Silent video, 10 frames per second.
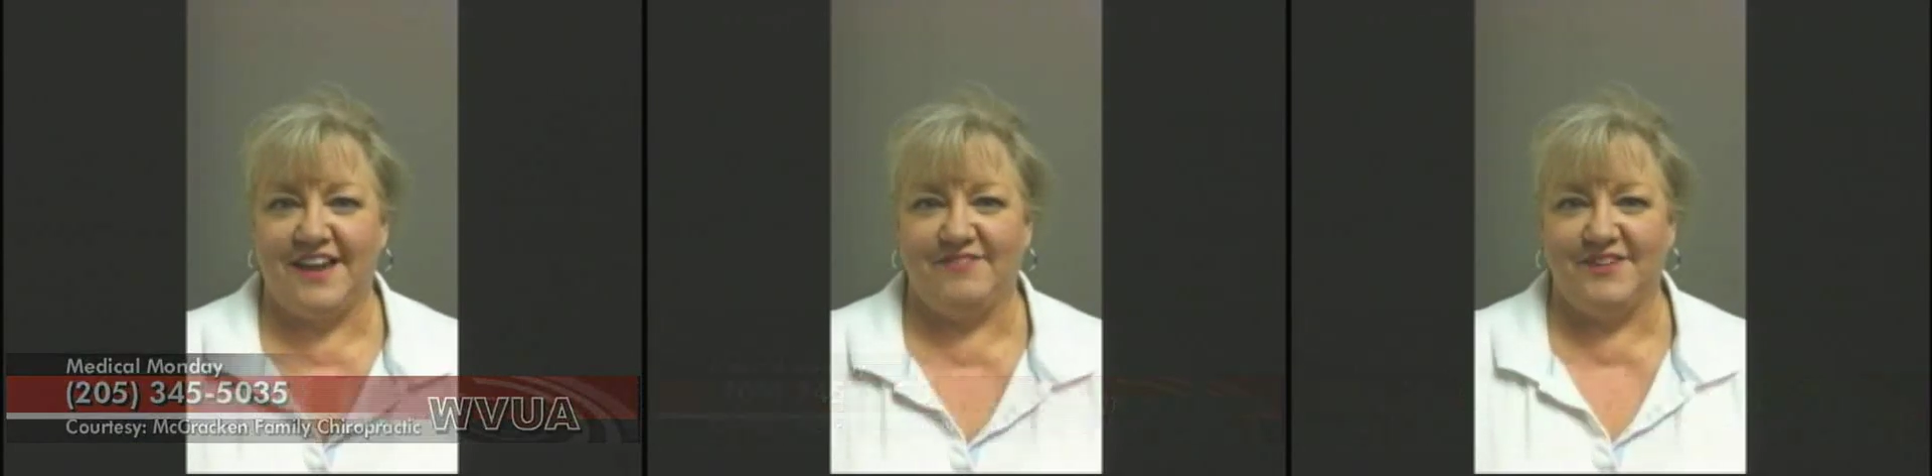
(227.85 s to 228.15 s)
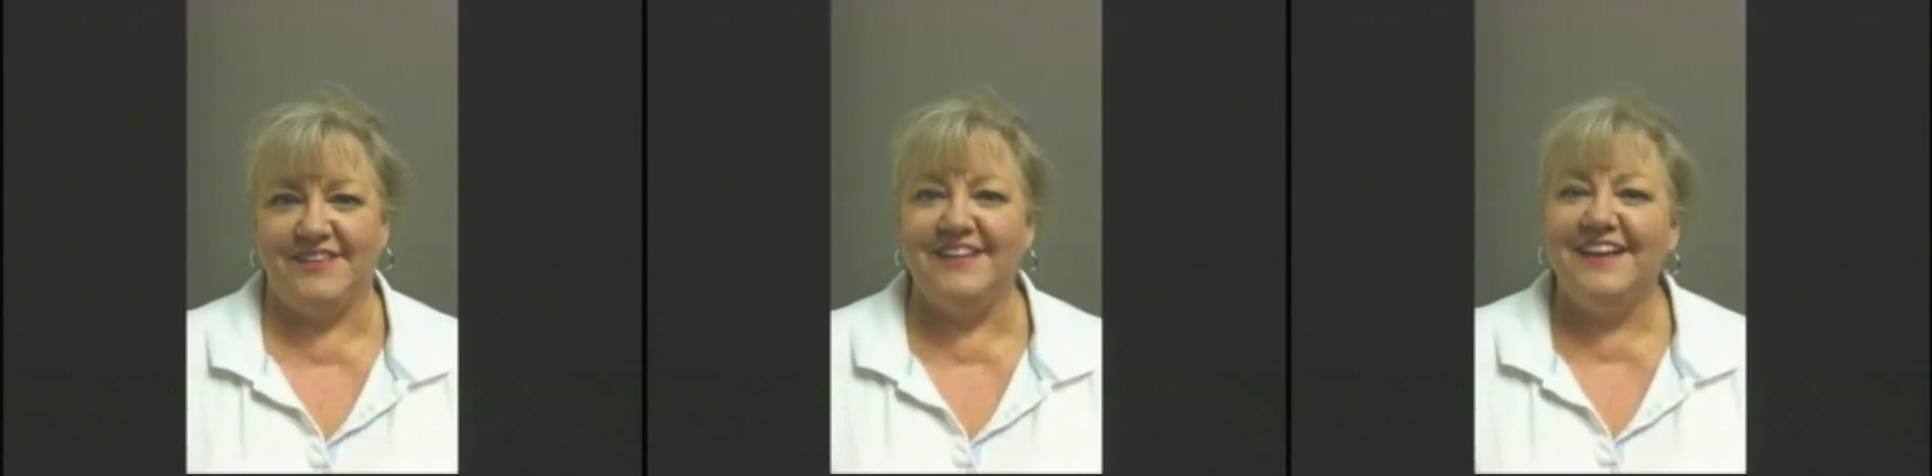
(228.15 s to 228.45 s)

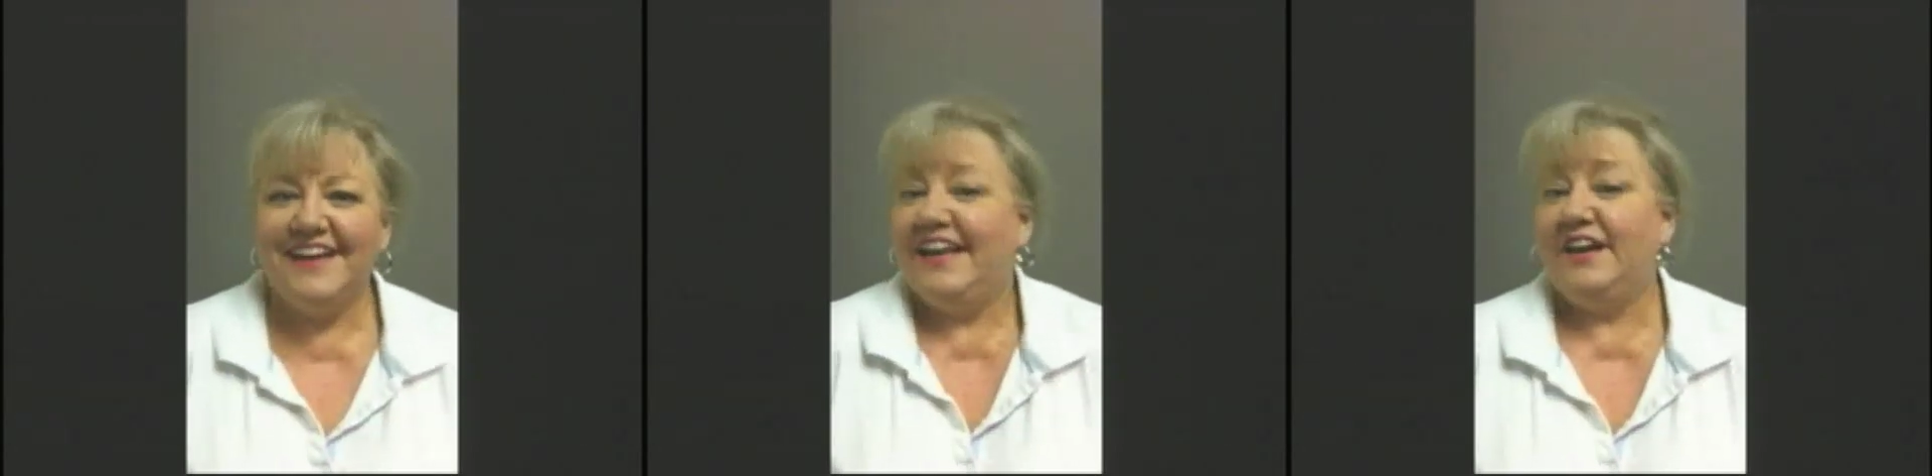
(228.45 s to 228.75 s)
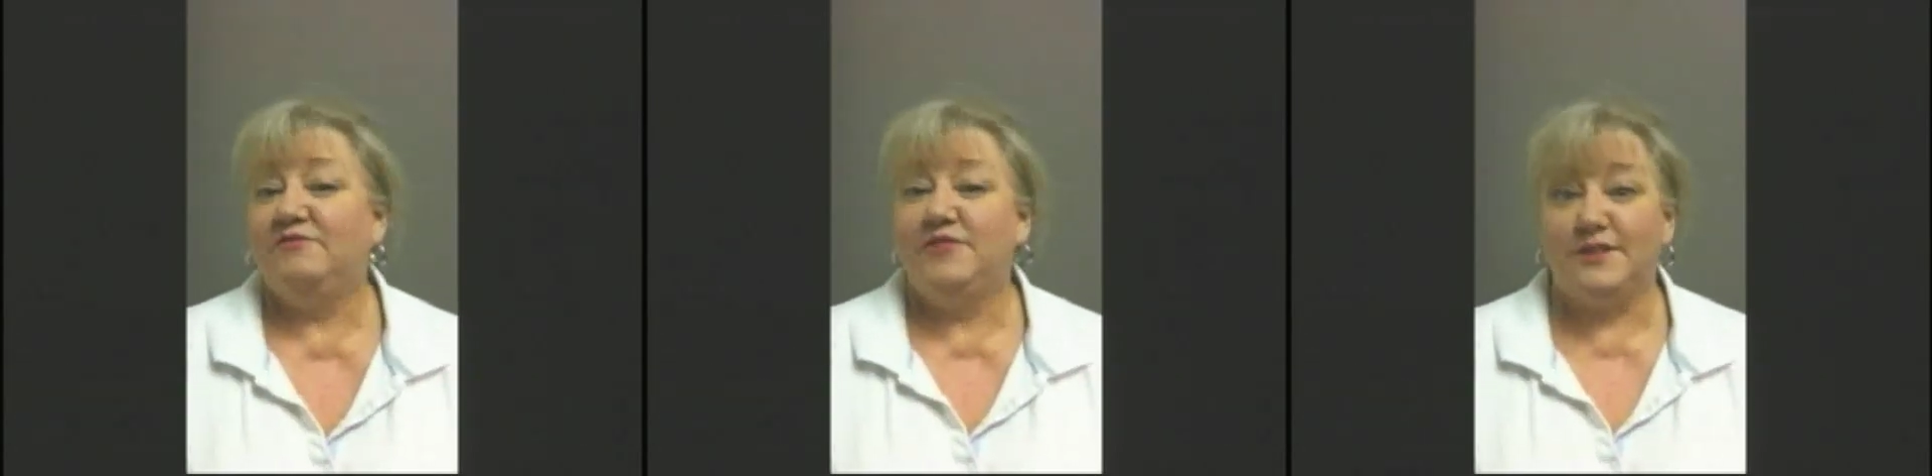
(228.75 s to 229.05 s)
having,
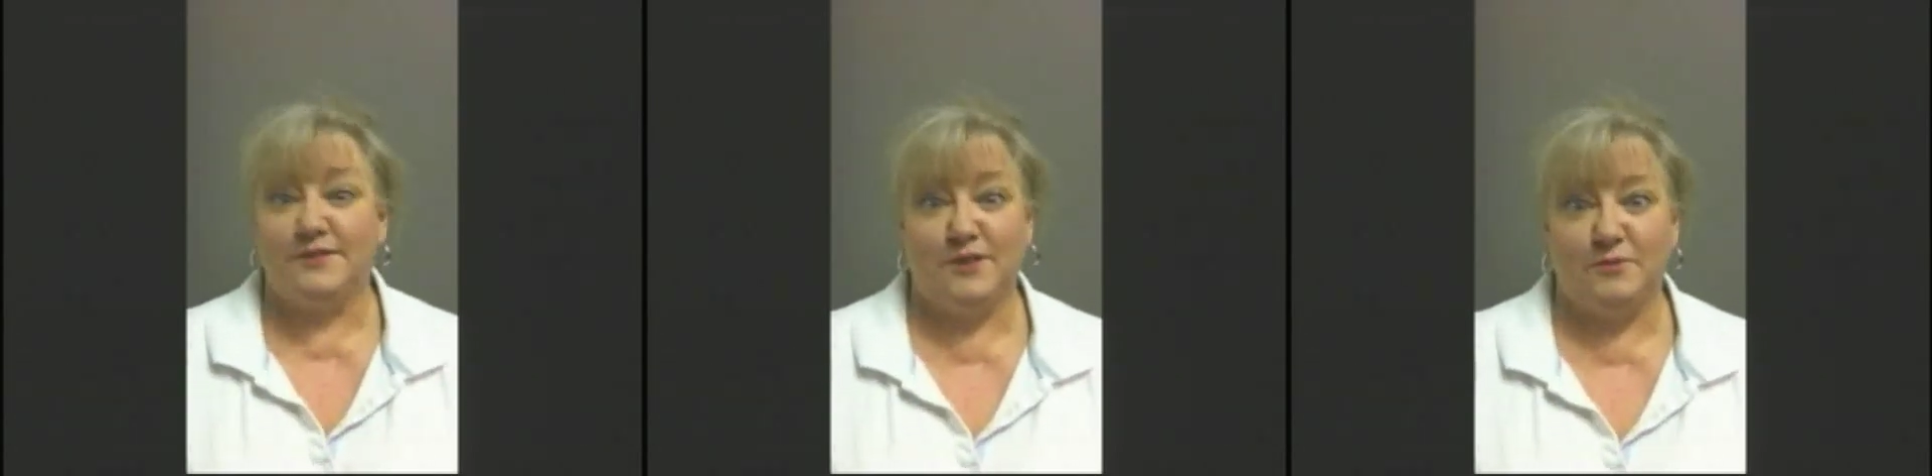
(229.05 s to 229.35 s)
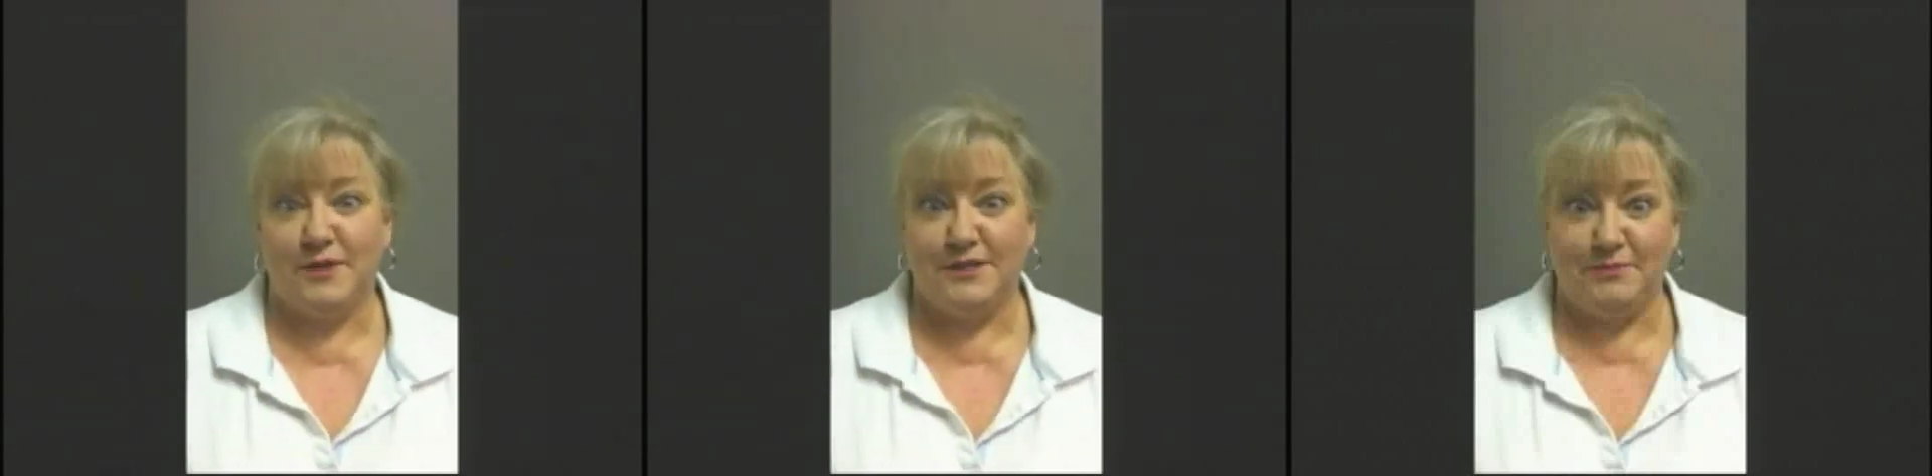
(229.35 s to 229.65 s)
and I feel
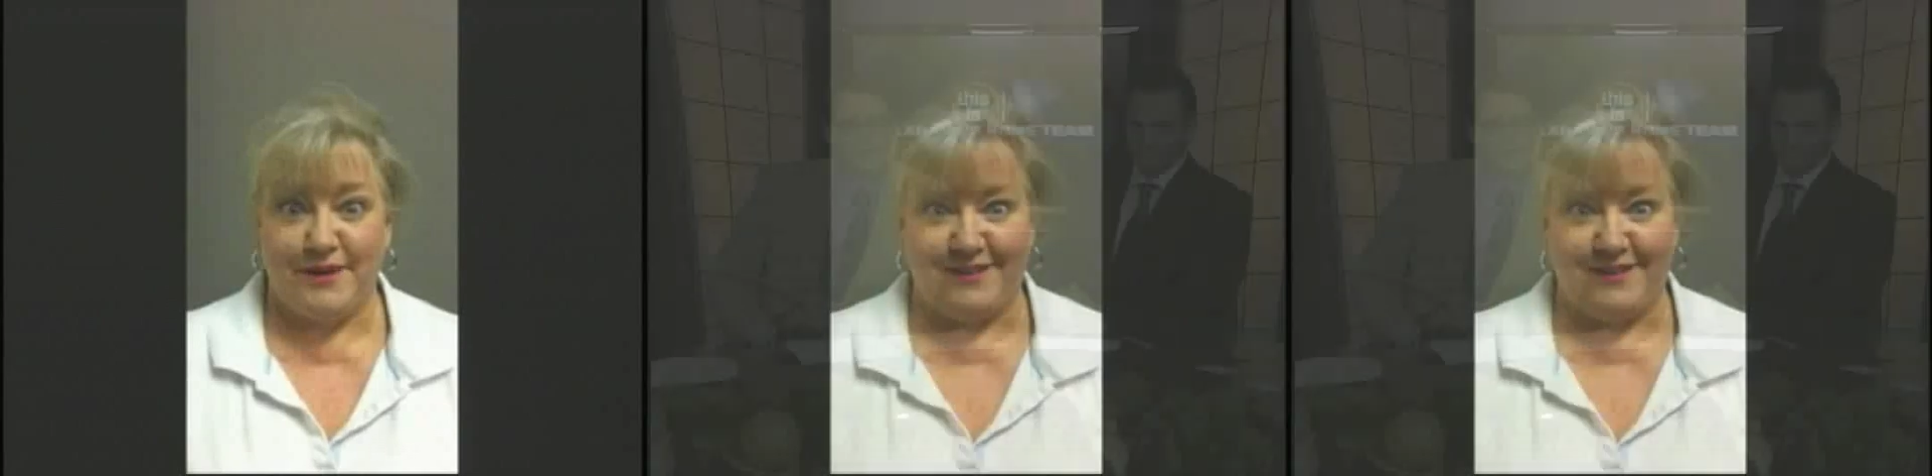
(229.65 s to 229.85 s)
so much.